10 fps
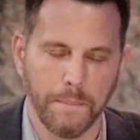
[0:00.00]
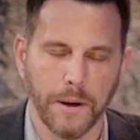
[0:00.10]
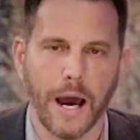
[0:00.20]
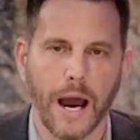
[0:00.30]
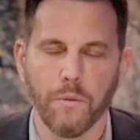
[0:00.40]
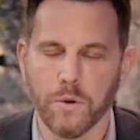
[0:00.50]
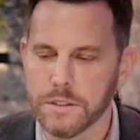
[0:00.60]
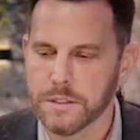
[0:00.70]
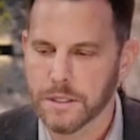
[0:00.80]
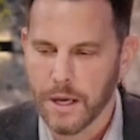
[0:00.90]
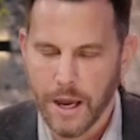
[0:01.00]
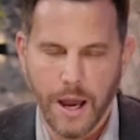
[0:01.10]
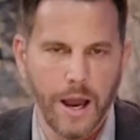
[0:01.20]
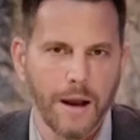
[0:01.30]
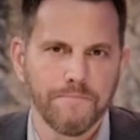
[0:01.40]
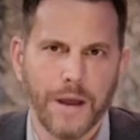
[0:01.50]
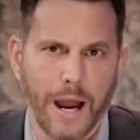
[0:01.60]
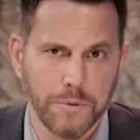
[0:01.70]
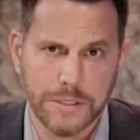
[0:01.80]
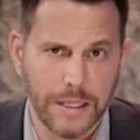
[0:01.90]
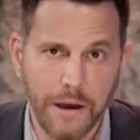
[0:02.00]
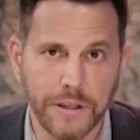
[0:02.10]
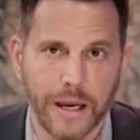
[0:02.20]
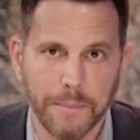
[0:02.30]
But I was a lefty.